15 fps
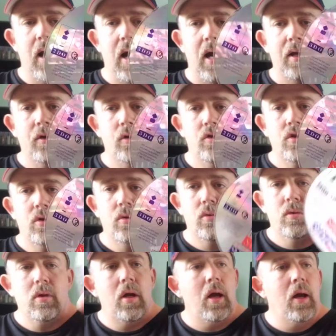I do too.
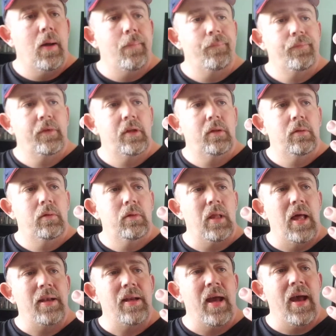
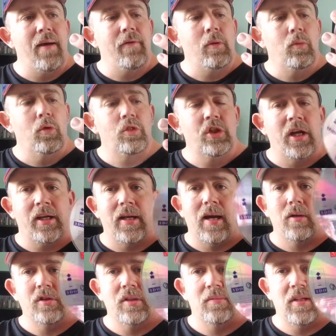Glad to have it. We'll check it
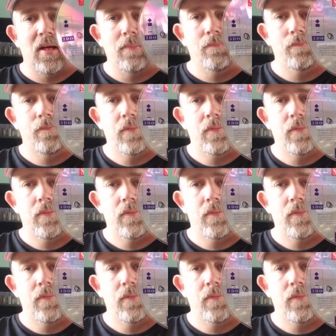out sometime.